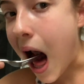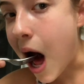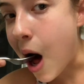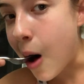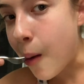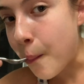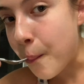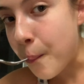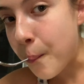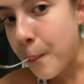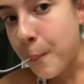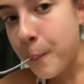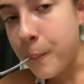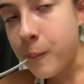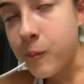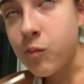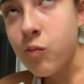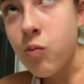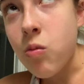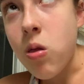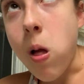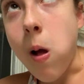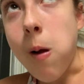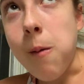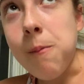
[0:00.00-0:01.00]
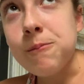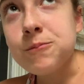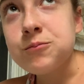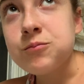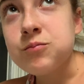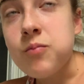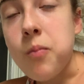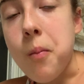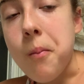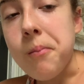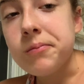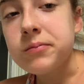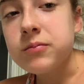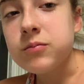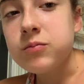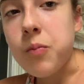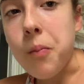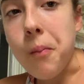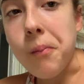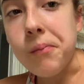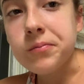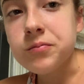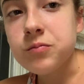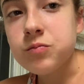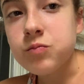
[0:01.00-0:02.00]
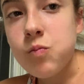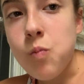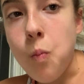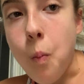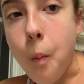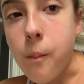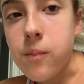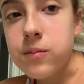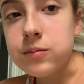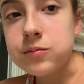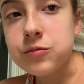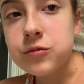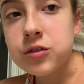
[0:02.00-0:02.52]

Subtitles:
not known, but someday.